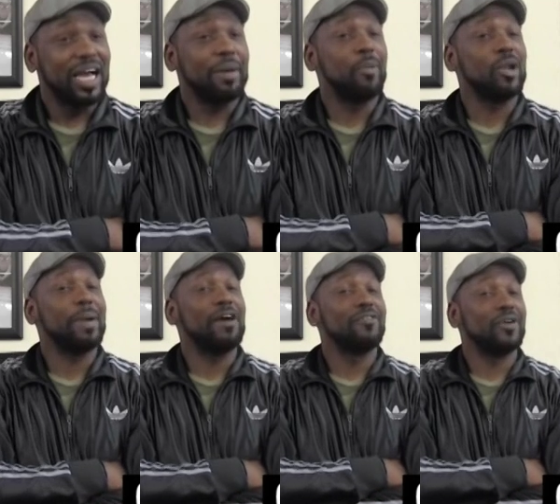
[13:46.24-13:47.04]
and put him
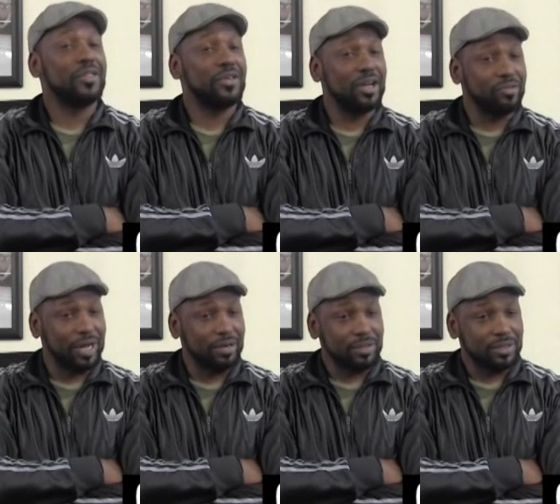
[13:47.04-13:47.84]
over in the 3rd
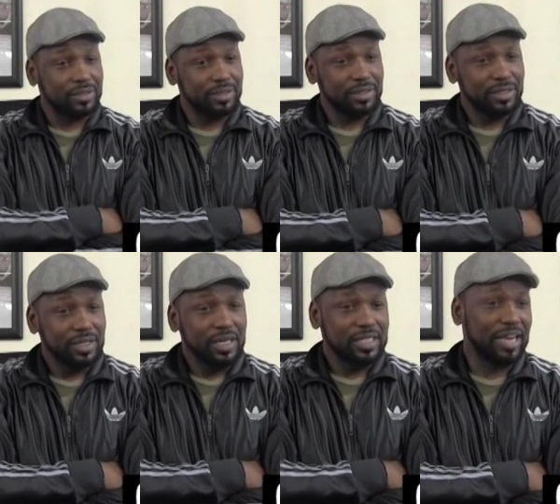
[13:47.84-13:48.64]
round.
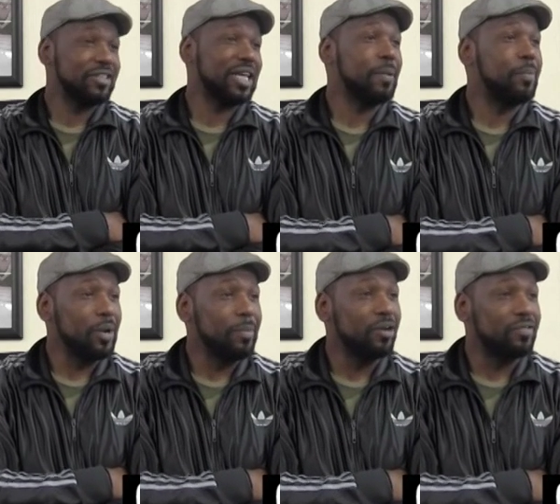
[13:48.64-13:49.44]
So every time I put
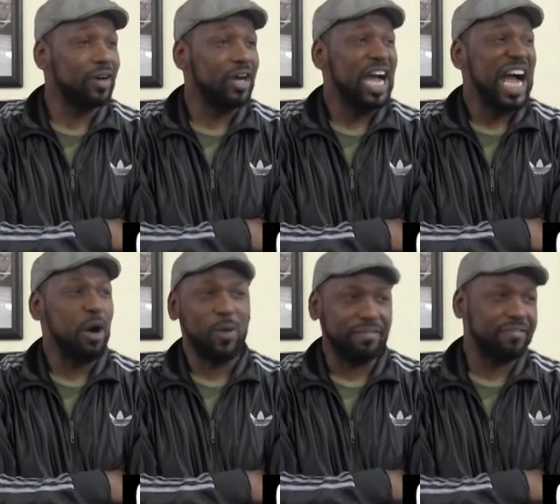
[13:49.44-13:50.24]
him over,
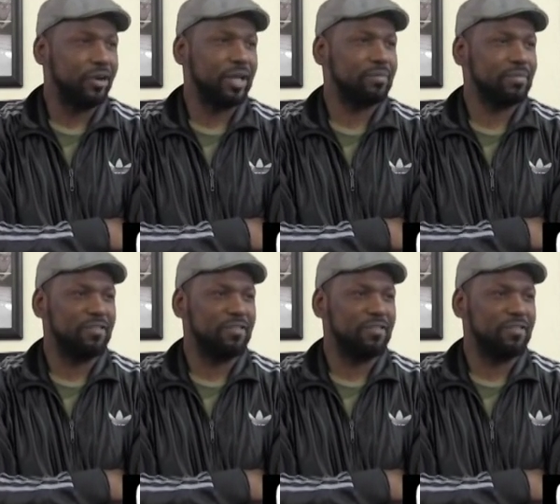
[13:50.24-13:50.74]
I went for it.